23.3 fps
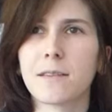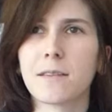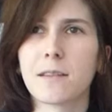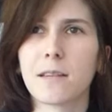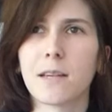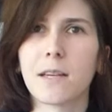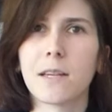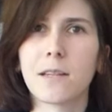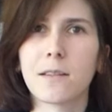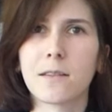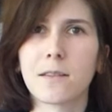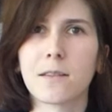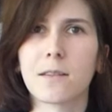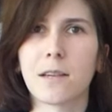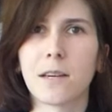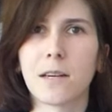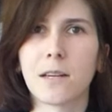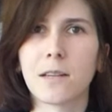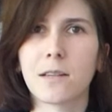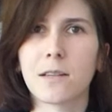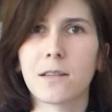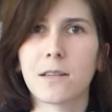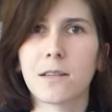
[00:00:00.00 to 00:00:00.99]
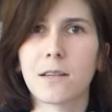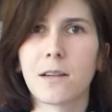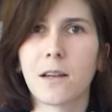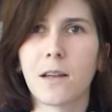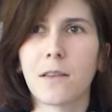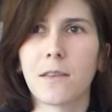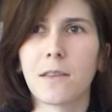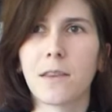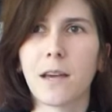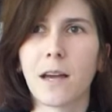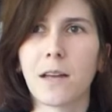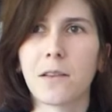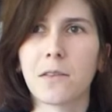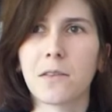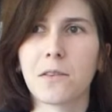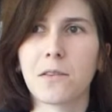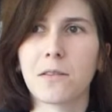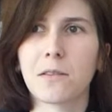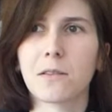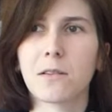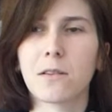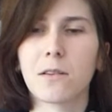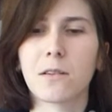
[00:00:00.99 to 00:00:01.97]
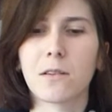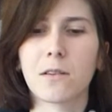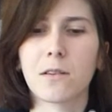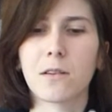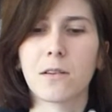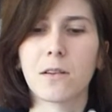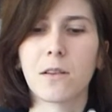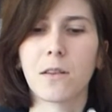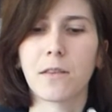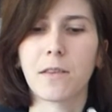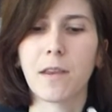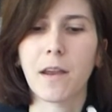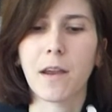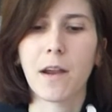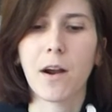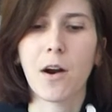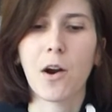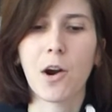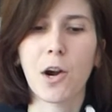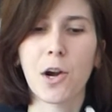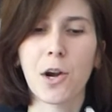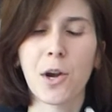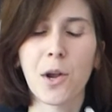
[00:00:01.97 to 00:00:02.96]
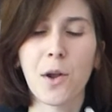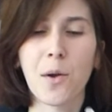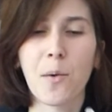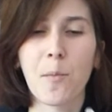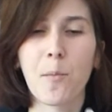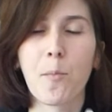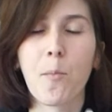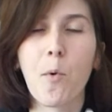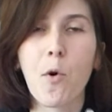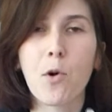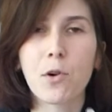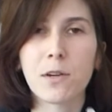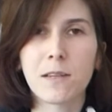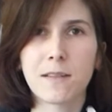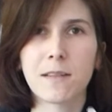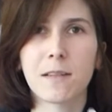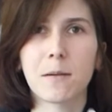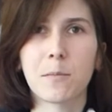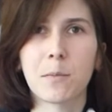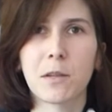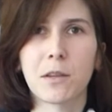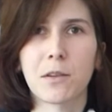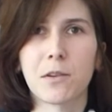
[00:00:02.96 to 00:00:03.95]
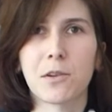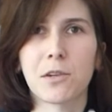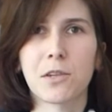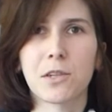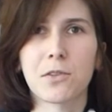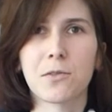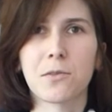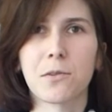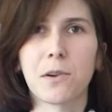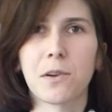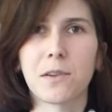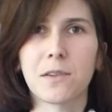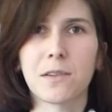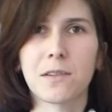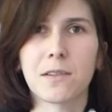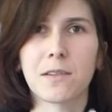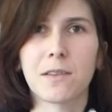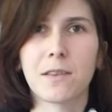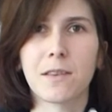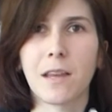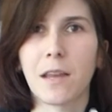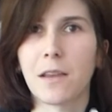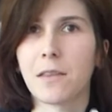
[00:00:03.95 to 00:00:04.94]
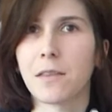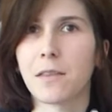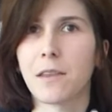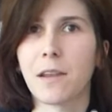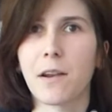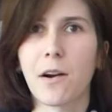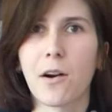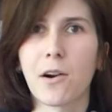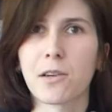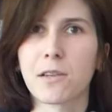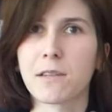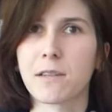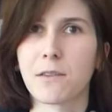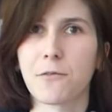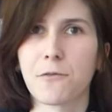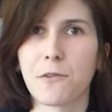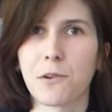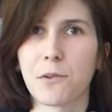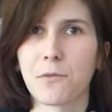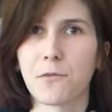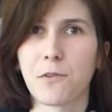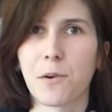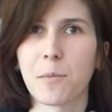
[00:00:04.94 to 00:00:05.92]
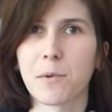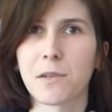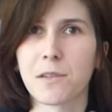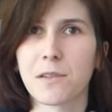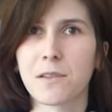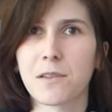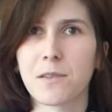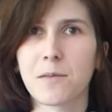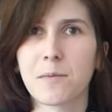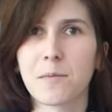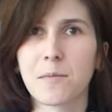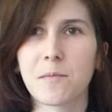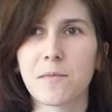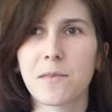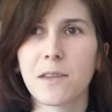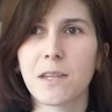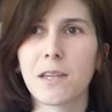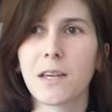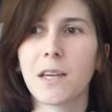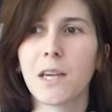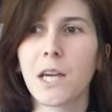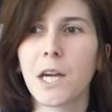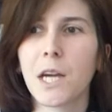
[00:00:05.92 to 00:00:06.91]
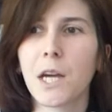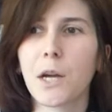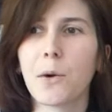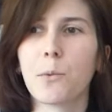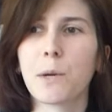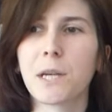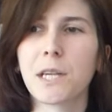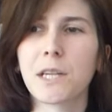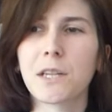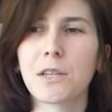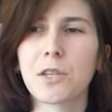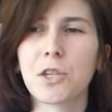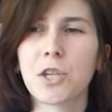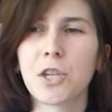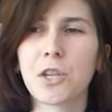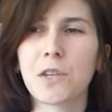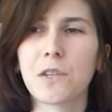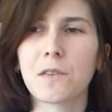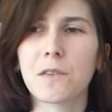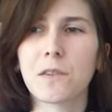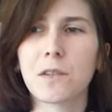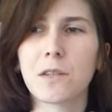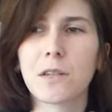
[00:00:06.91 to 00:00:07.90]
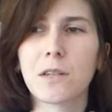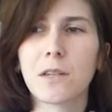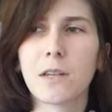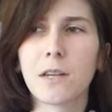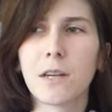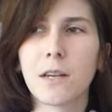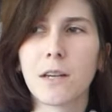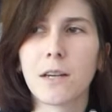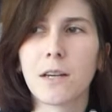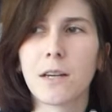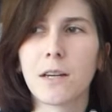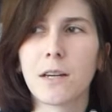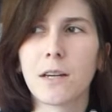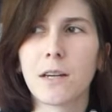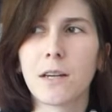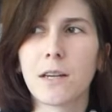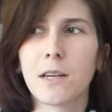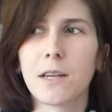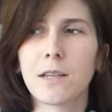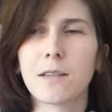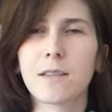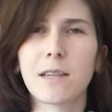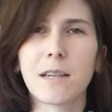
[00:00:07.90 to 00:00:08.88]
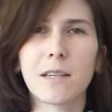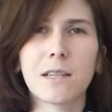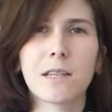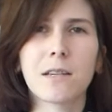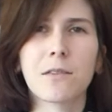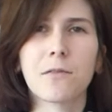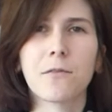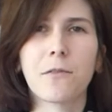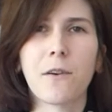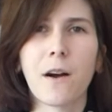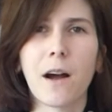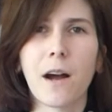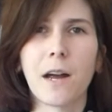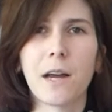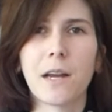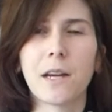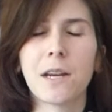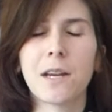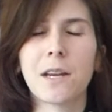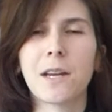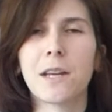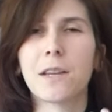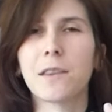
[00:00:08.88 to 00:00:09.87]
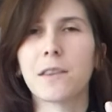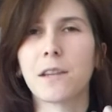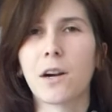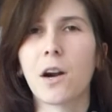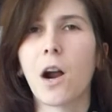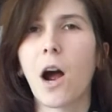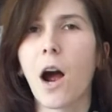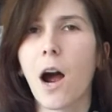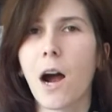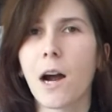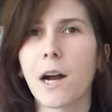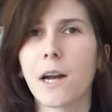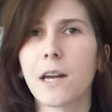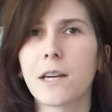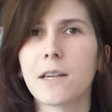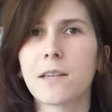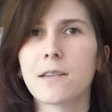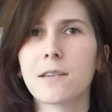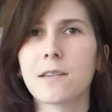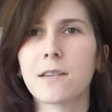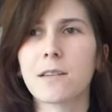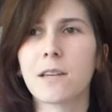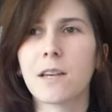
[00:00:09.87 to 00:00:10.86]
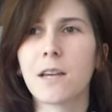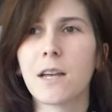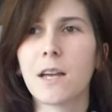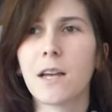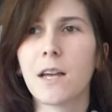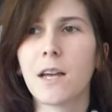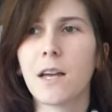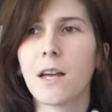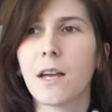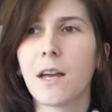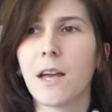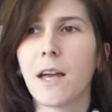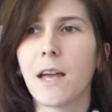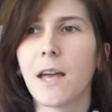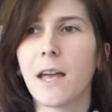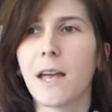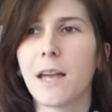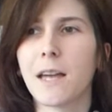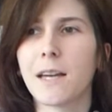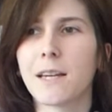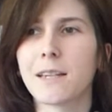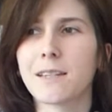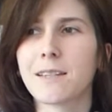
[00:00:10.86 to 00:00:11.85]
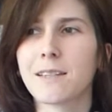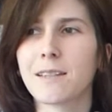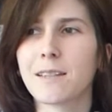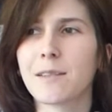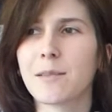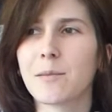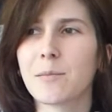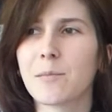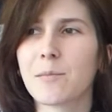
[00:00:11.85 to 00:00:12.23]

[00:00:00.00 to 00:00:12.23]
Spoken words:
this instinct that they are more similar to us than they are different from us. We can just identify in their eyes, and